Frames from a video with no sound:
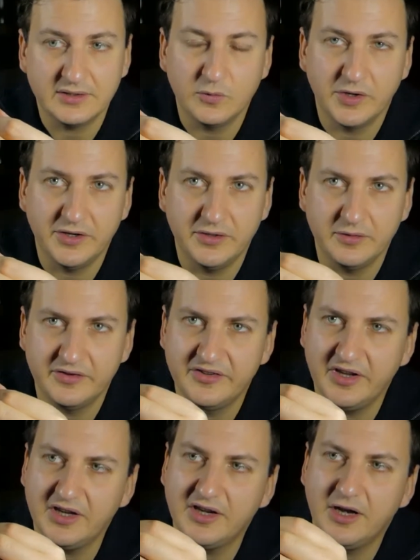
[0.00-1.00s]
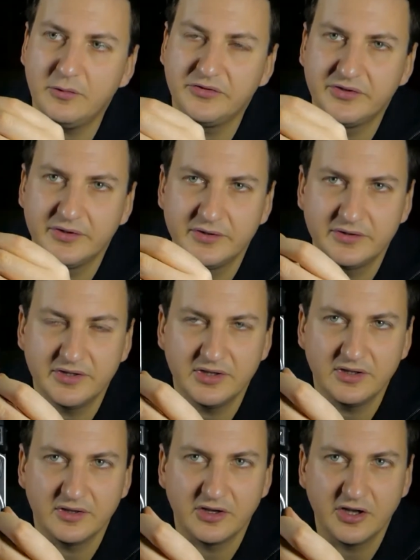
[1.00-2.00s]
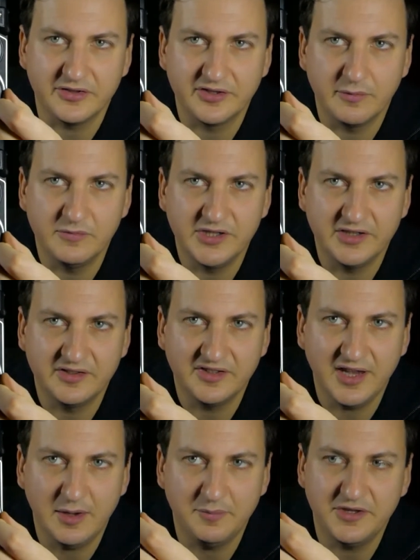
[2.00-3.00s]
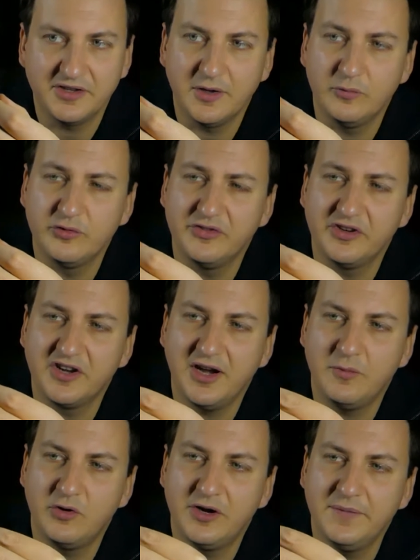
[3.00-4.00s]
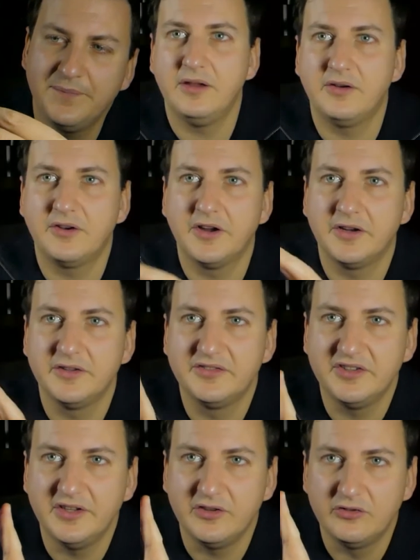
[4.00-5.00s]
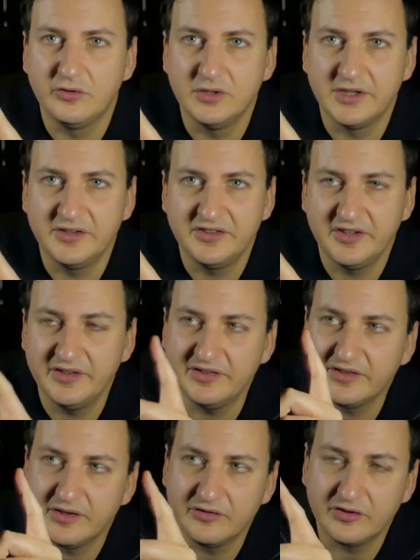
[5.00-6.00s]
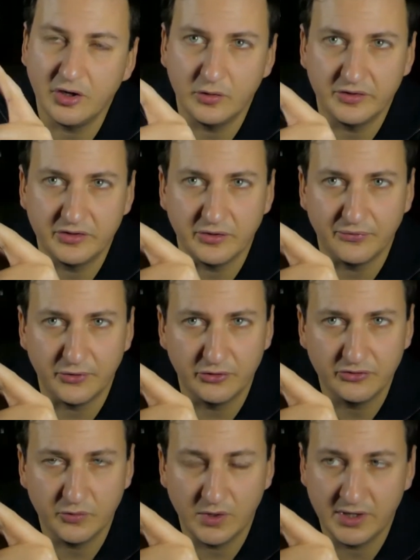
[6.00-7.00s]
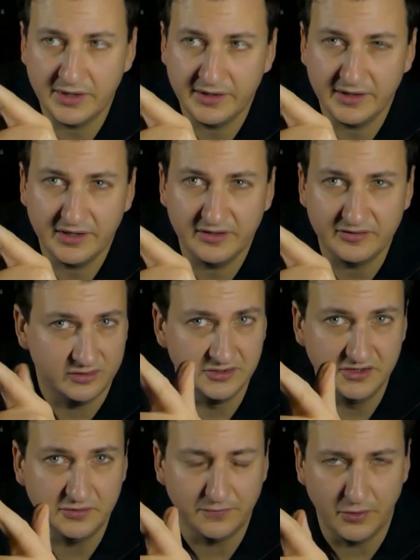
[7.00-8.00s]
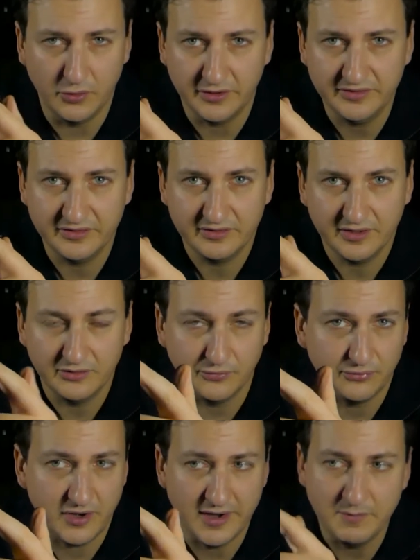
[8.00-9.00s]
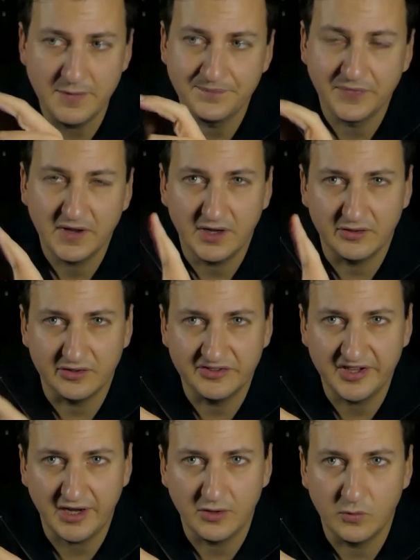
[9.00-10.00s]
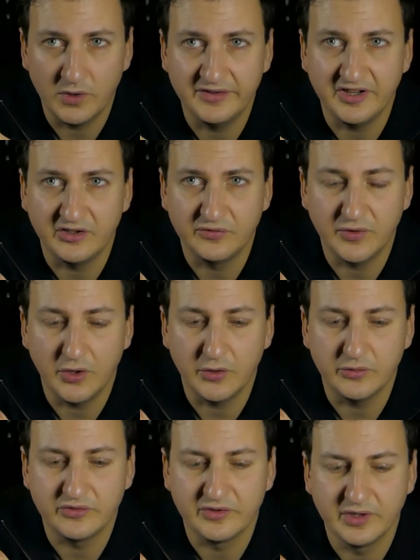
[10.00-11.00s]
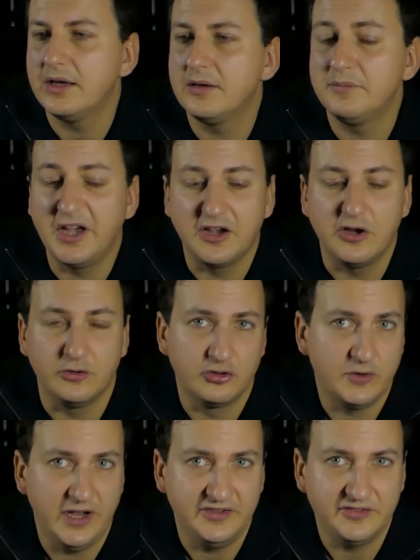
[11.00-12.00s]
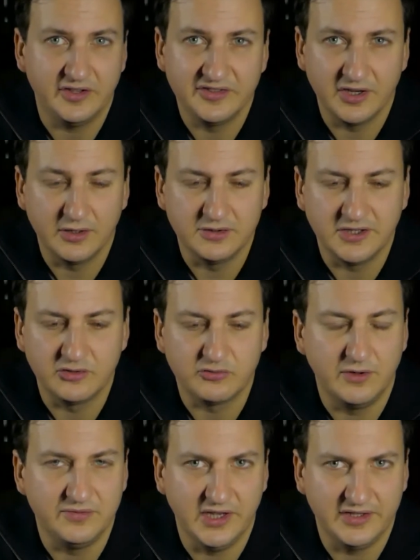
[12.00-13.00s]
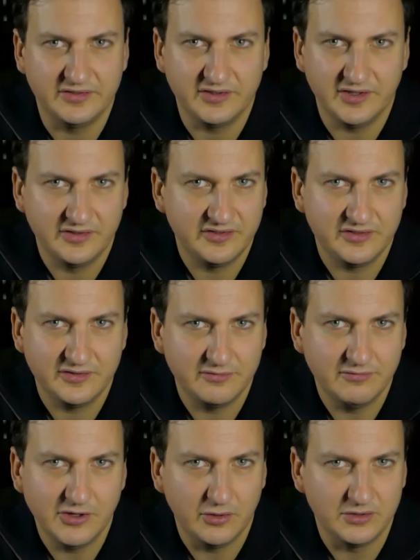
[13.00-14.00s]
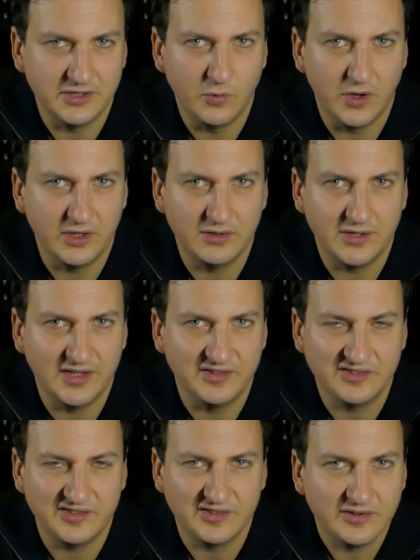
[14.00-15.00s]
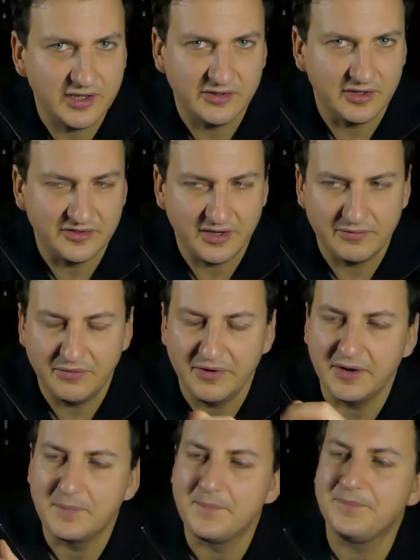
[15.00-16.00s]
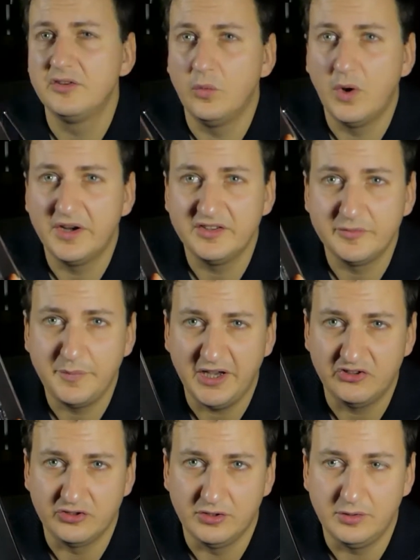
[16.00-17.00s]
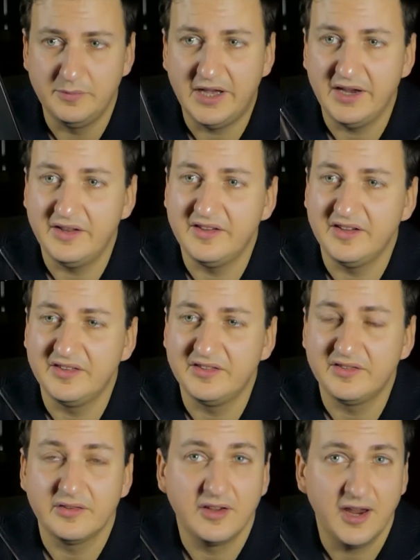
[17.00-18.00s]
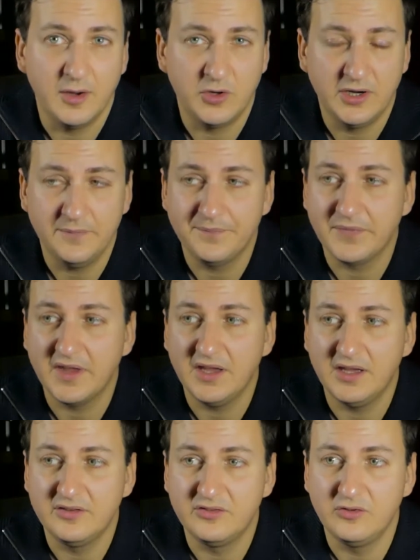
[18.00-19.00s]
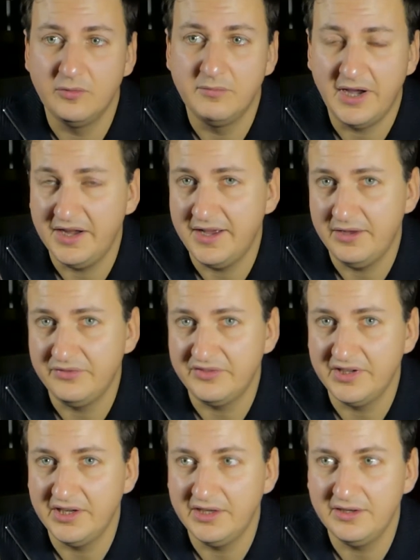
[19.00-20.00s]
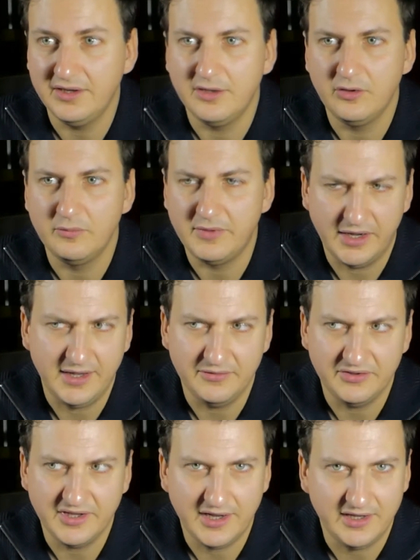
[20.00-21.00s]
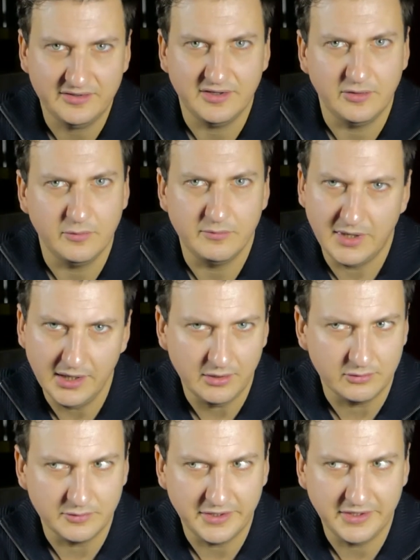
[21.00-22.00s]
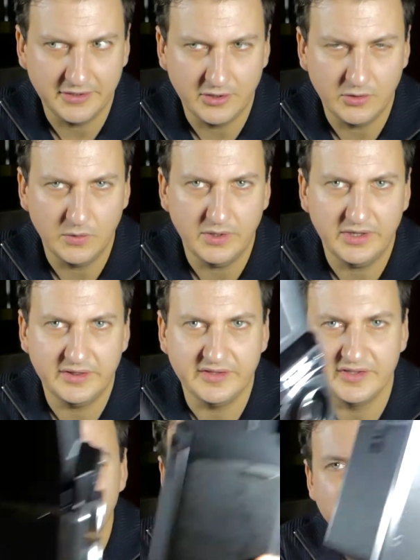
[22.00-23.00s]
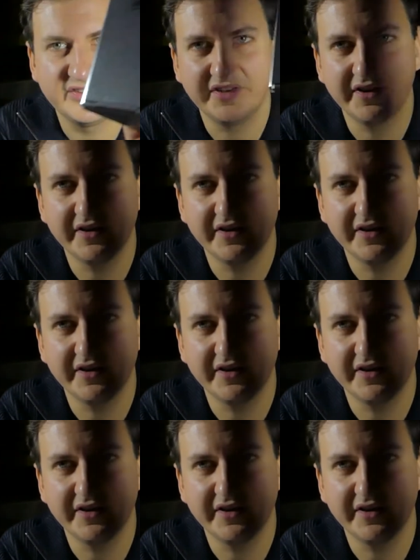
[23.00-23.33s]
When you take out the custom lens cap that comes with the camera, you're gonna see 2 lenses. So the first one is only to focus and to frame, and the second one takes photos. By contrast, a single lens reflex is the only one lens that does everything. So what is special by this camera? As you might have seen, and you might have guessed, and you might already know, this